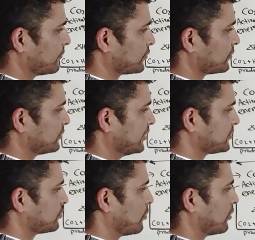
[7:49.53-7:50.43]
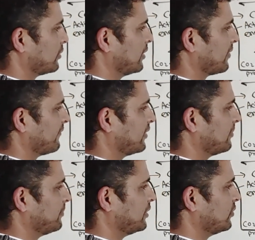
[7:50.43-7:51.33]
So this one will
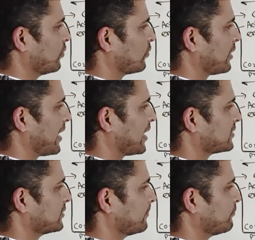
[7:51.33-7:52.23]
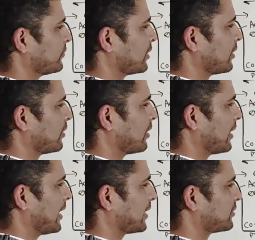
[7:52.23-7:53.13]
be known as
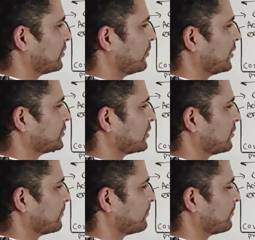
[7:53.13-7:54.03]
activation